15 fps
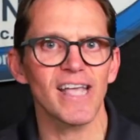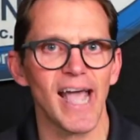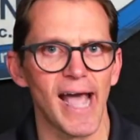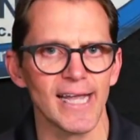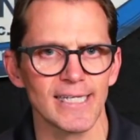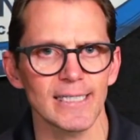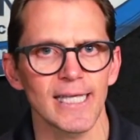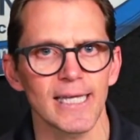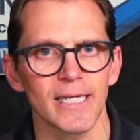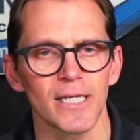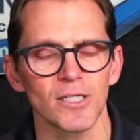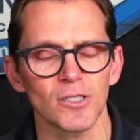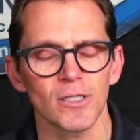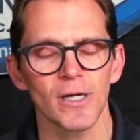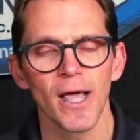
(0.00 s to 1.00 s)
gasoline
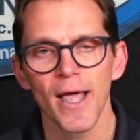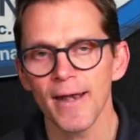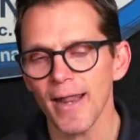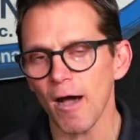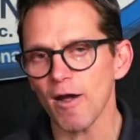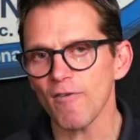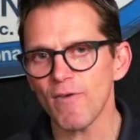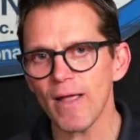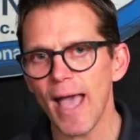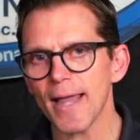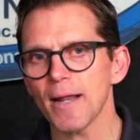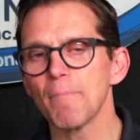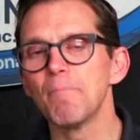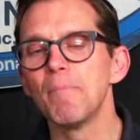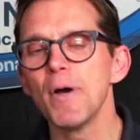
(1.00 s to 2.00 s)
engine. Now, if we
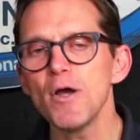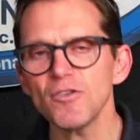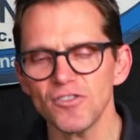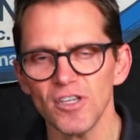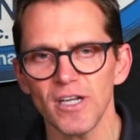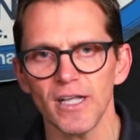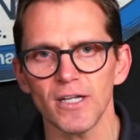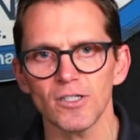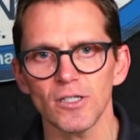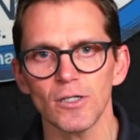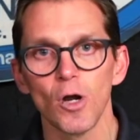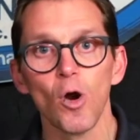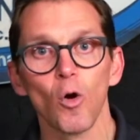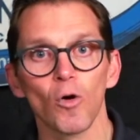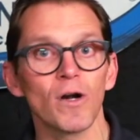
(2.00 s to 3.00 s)
had a boosted
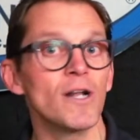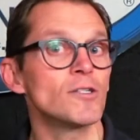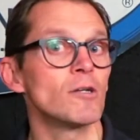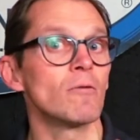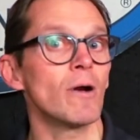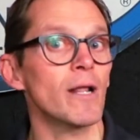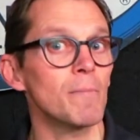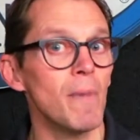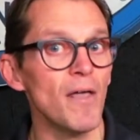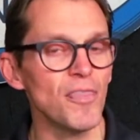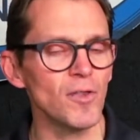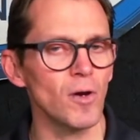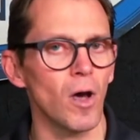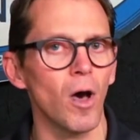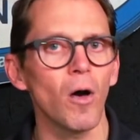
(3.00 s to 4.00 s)
engine or an engine running
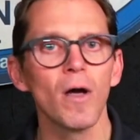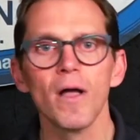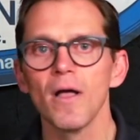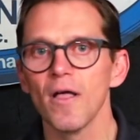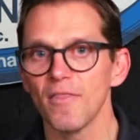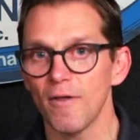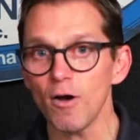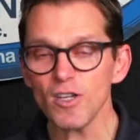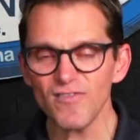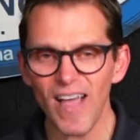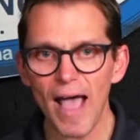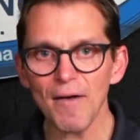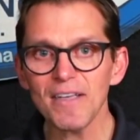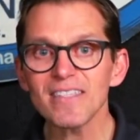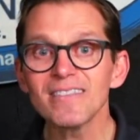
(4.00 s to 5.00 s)
methanol, those
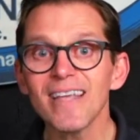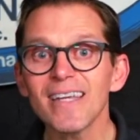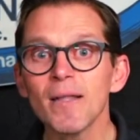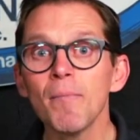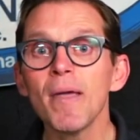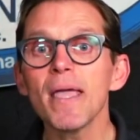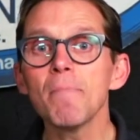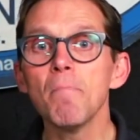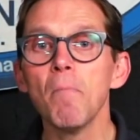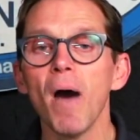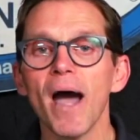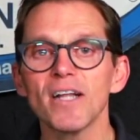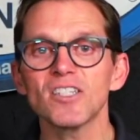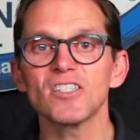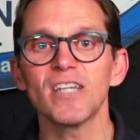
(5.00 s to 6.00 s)
valleys need to be
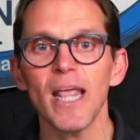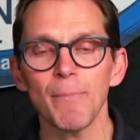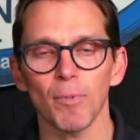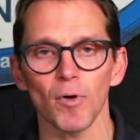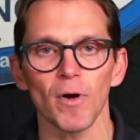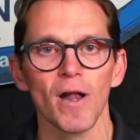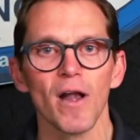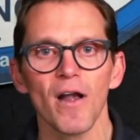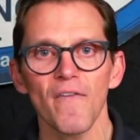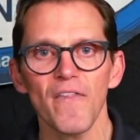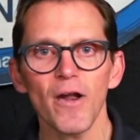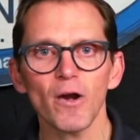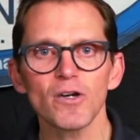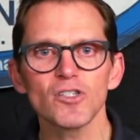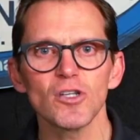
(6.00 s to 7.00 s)
much deeper.
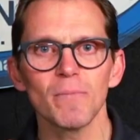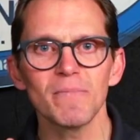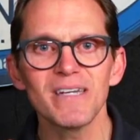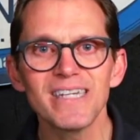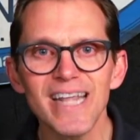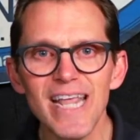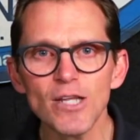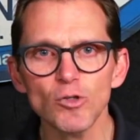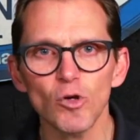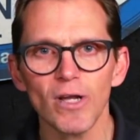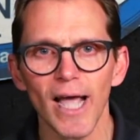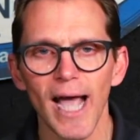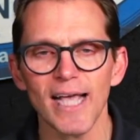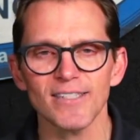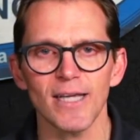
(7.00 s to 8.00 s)
There are some diesel
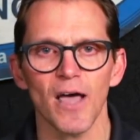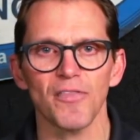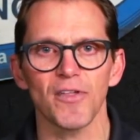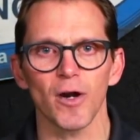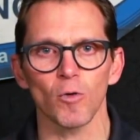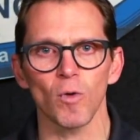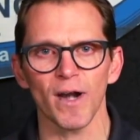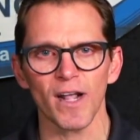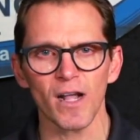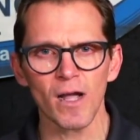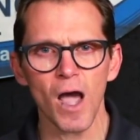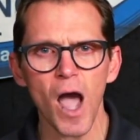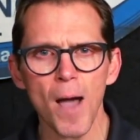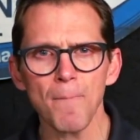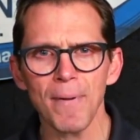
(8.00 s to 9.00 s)
guys out there running
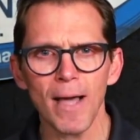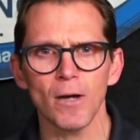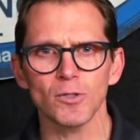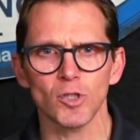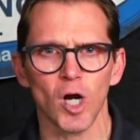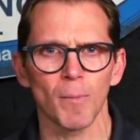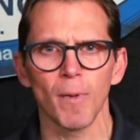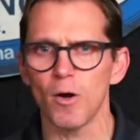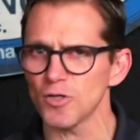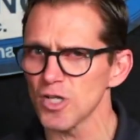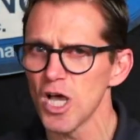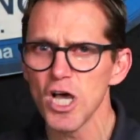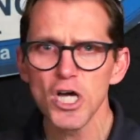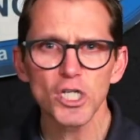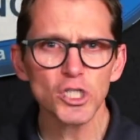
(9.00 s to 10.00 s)
compound
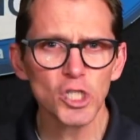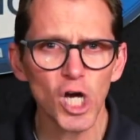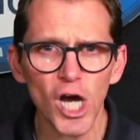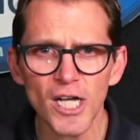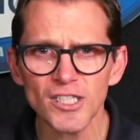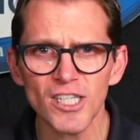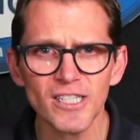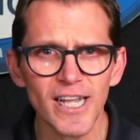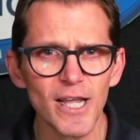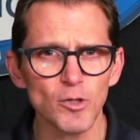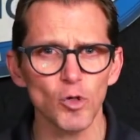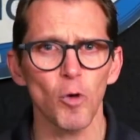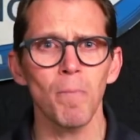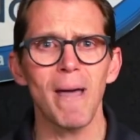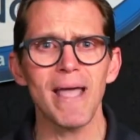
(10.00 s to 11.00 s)
turbos, tons of diesel,